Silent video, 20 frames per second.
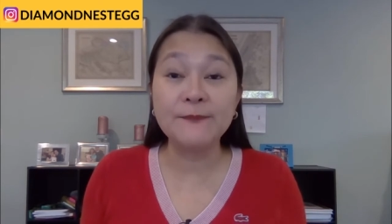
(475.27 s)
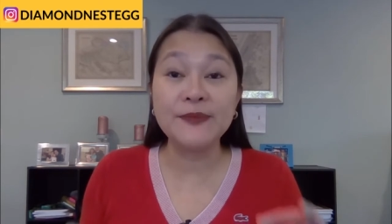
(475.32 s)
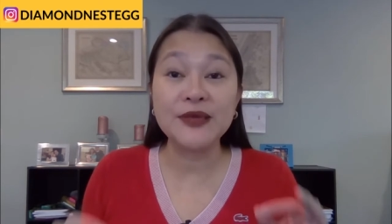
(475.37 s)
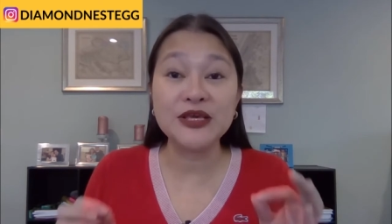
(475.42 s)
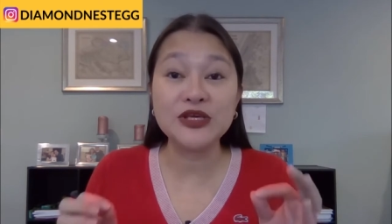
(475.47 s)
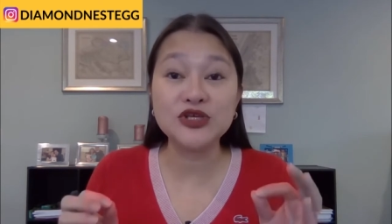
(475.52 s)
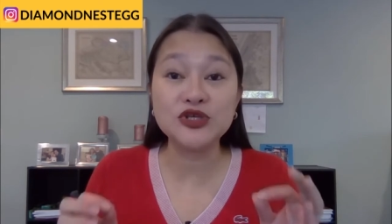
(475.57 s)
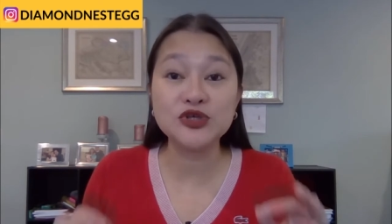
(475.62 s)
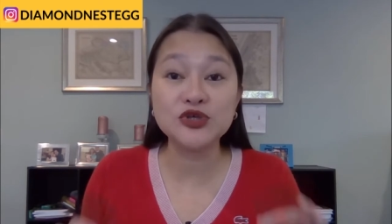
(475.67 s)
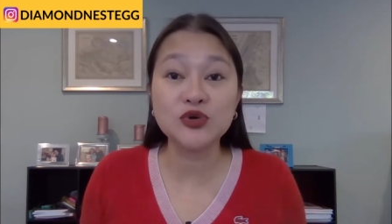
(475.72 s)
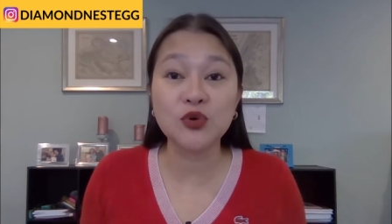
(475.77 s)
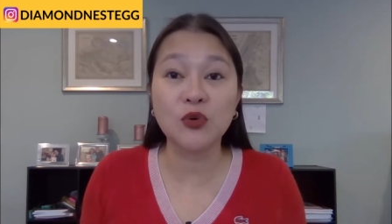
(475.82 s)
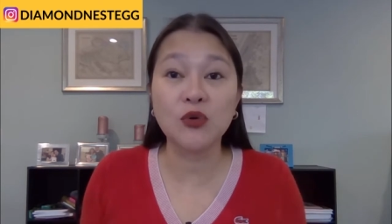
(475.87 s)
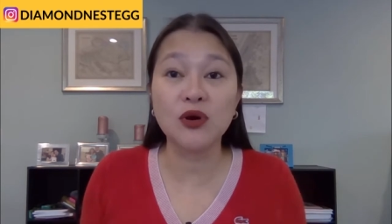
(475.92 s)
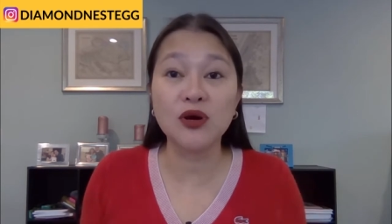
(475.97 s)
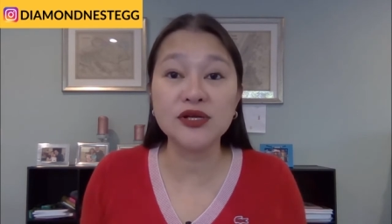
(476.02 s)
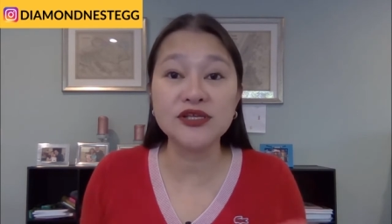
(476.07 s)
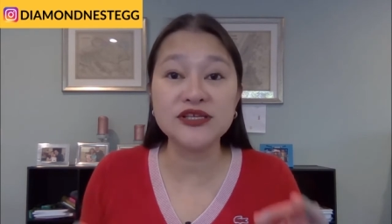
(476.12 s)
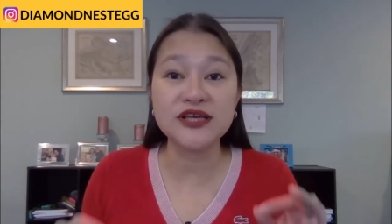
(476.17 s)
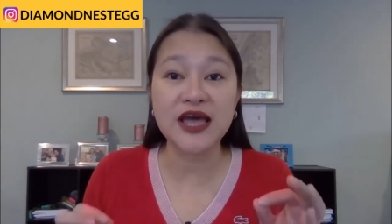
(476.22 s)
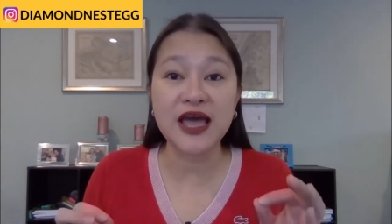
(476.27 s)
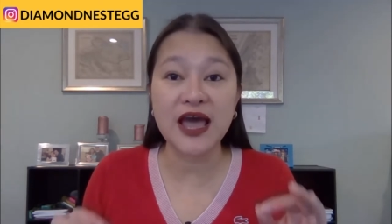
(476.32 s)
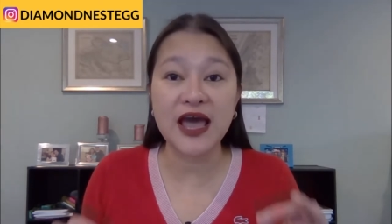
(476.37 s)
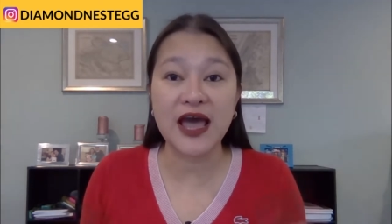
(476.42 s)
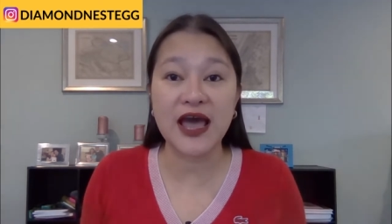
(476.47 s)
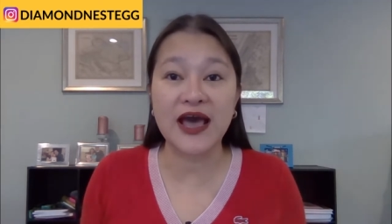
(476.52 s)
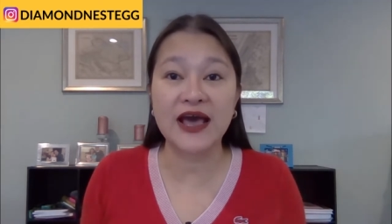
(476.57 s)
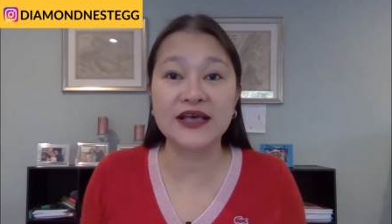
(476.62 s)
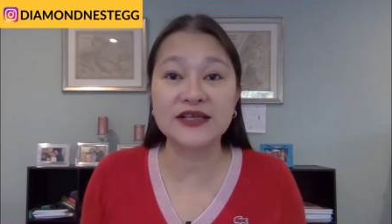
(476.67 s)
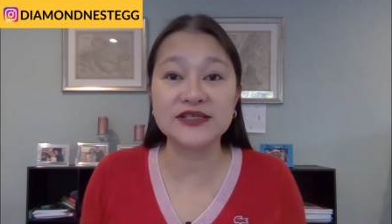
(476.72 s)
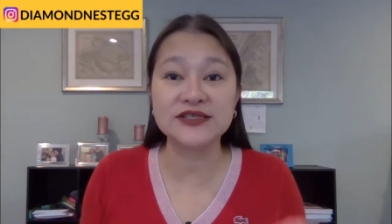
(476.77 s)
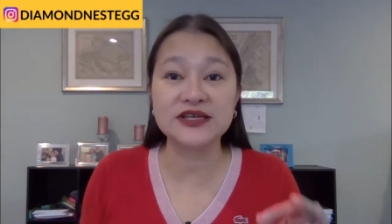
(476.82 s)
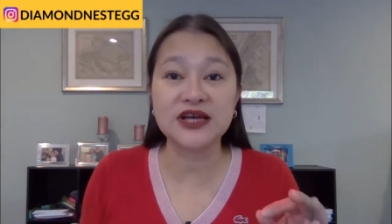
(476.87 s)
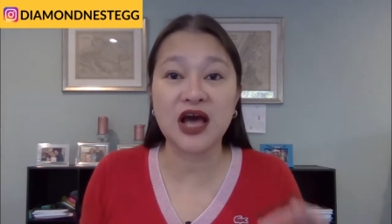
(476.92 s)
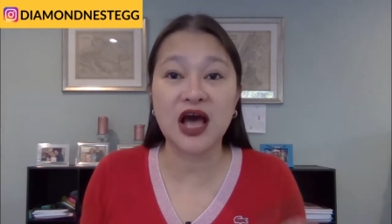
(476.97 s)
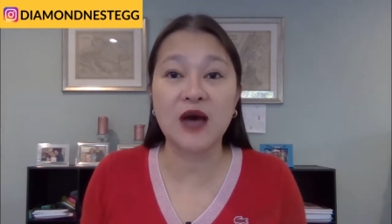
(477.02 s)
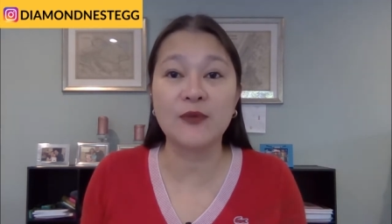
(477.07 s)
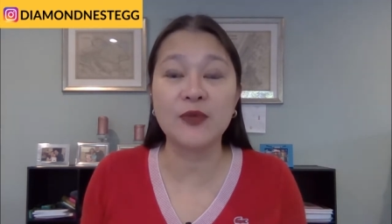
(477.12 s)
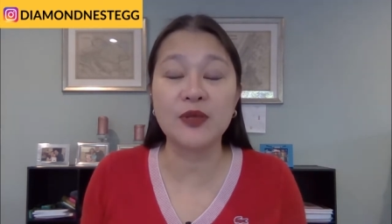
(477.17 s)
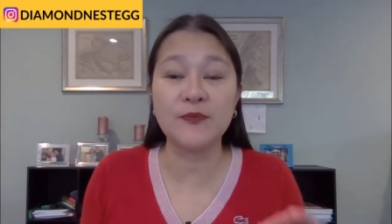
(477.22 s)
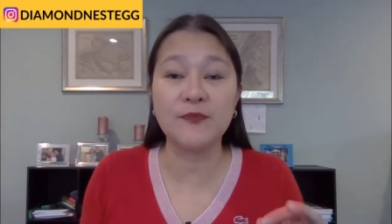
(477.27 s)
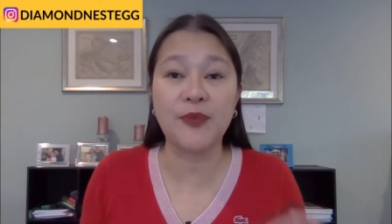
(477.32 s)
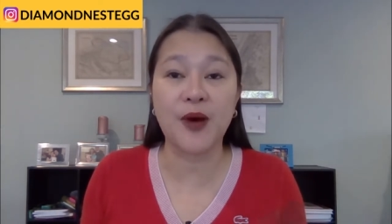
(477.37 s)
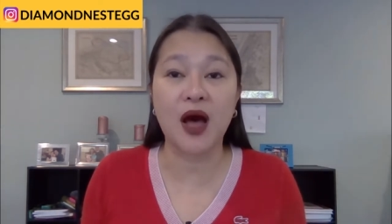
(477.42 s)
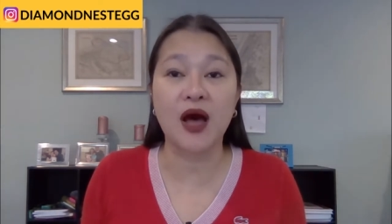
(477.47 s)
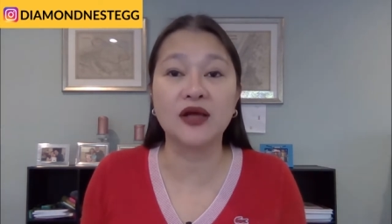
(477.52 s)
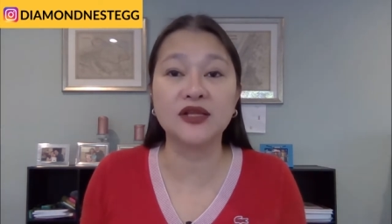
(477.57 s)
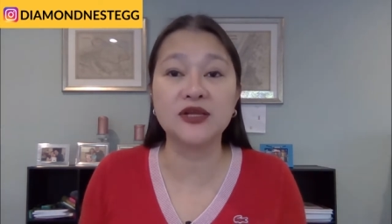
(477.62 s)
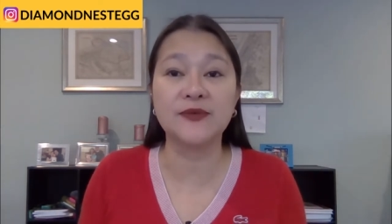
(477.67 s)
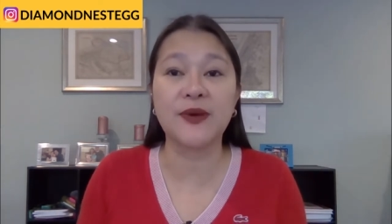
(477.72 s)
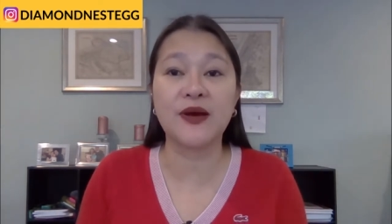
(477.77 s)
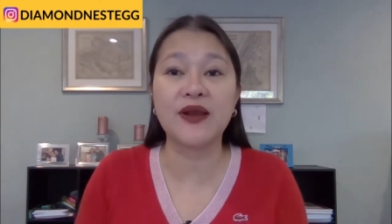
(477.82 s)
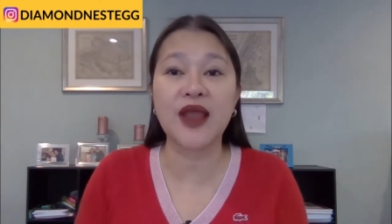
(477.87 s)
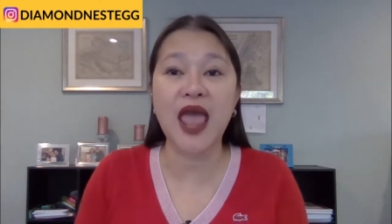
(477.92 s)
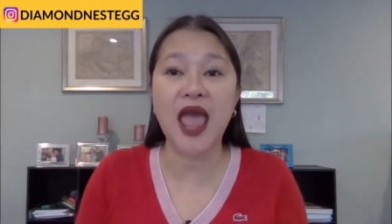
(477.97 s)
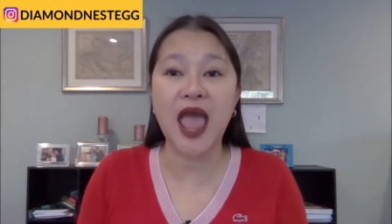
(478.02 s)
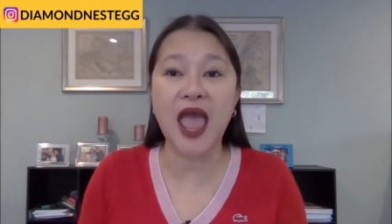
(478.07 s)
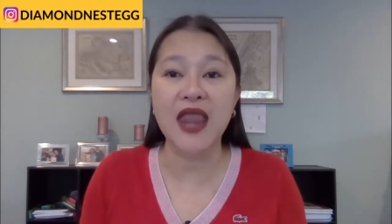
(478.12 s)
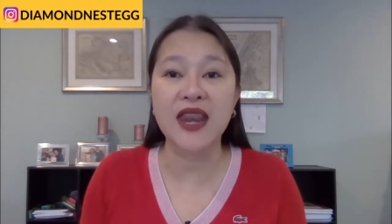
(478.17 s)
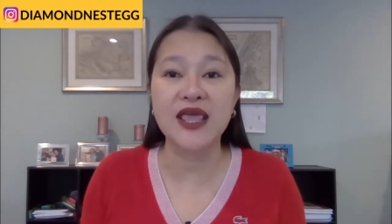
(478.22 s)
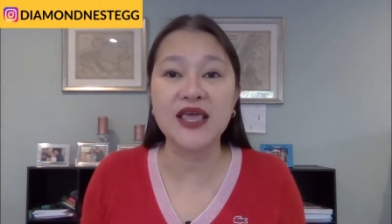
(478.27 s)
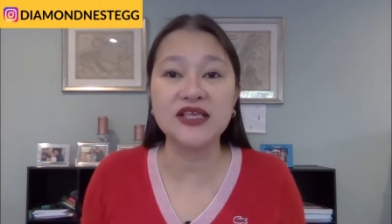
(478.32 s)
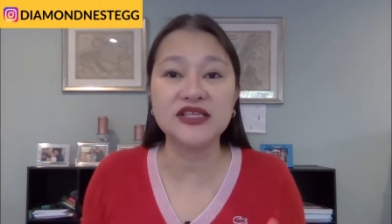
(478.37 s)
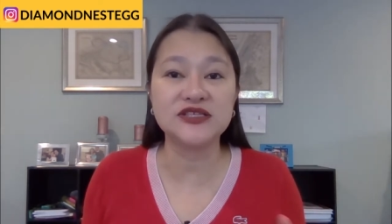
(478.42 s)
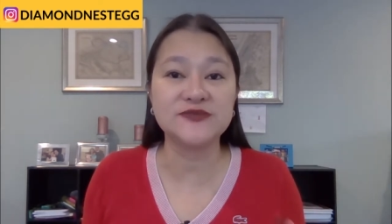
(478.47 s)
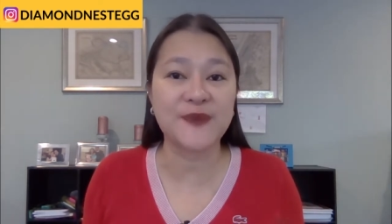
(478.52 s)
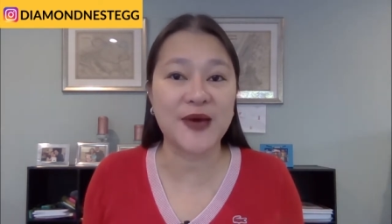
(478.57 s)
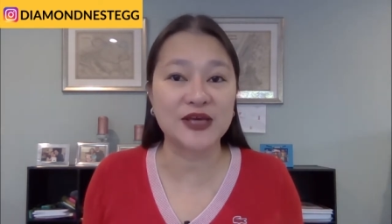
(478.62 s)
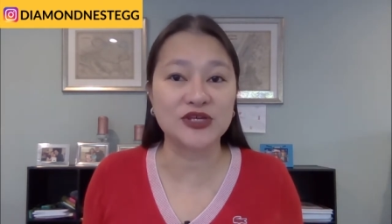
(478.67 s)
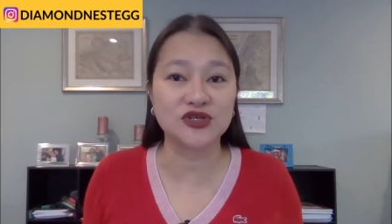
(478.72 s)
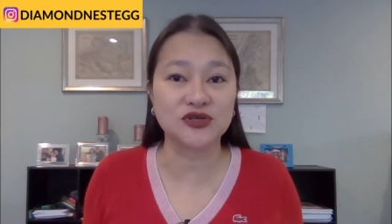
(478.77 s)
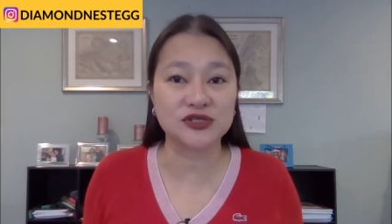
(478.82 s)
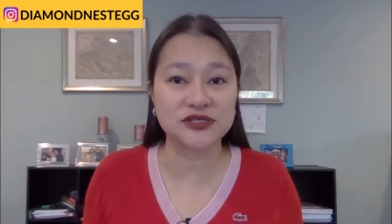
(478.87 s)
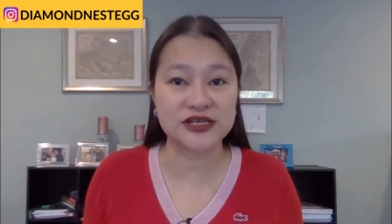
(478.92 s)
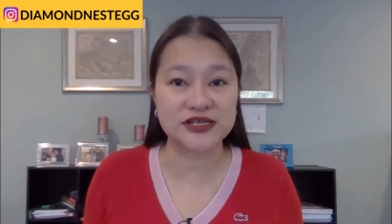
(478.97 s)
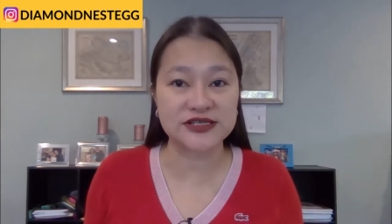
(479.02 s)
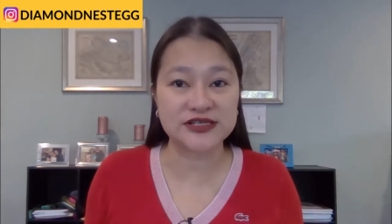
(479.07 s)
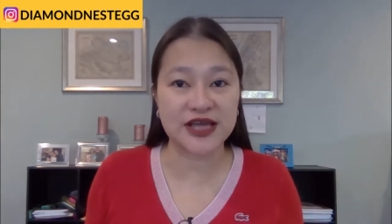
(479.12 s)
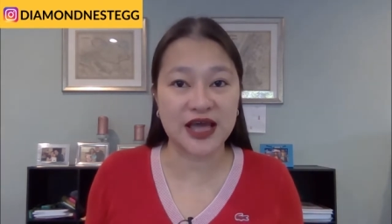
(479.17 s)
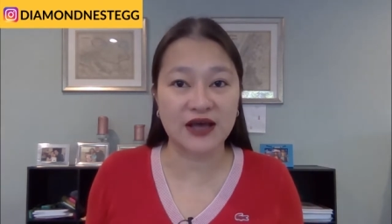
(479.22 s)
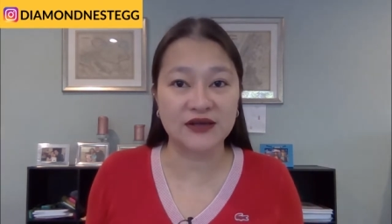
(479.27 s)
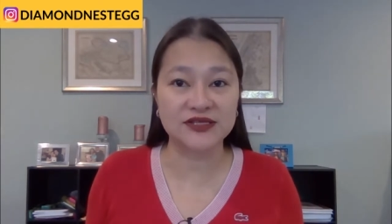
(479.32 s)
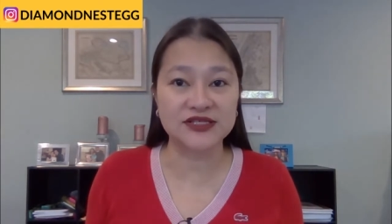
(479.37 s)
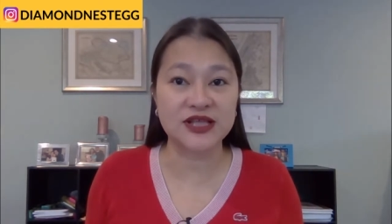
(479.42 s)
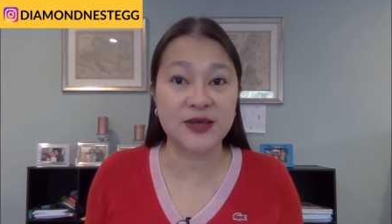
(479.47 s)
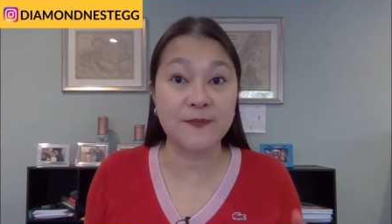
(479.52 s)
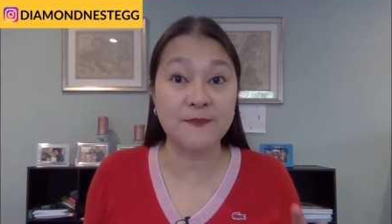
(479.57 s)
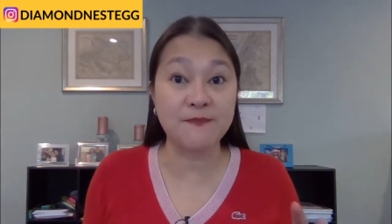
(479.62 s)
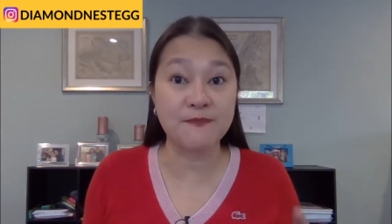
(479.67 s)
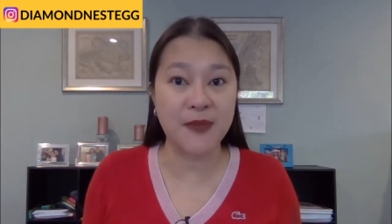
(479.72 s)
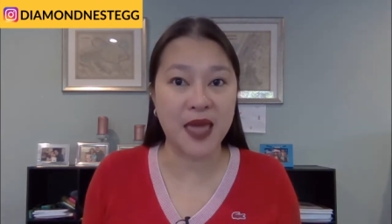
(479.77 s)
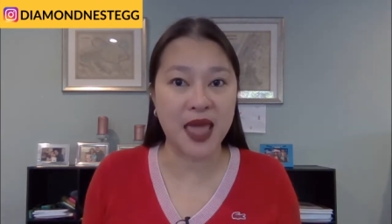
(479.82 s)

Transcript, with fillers: be sure to ask CommonBond about any special discounts that